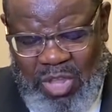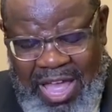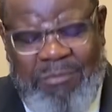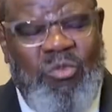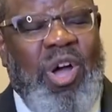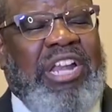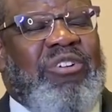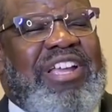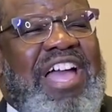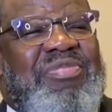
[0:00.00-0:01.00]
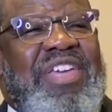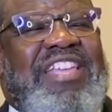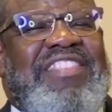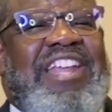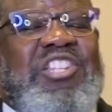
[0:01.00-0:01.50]
I'm wondering, I
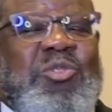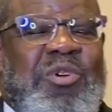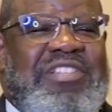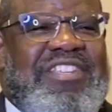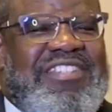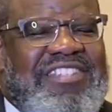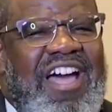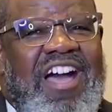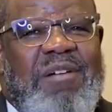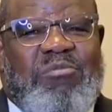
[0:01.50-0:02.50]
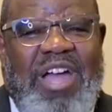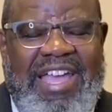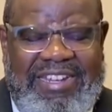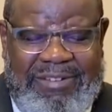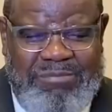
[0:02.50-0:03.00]
think that is what the psalm
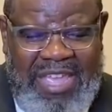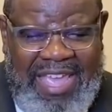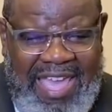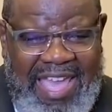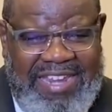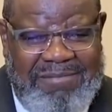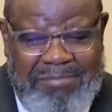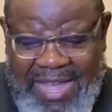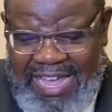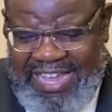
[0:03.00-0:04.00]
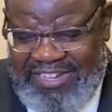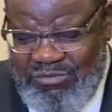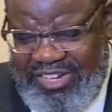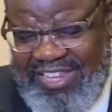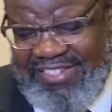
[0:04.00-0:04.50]
writer had in mind when he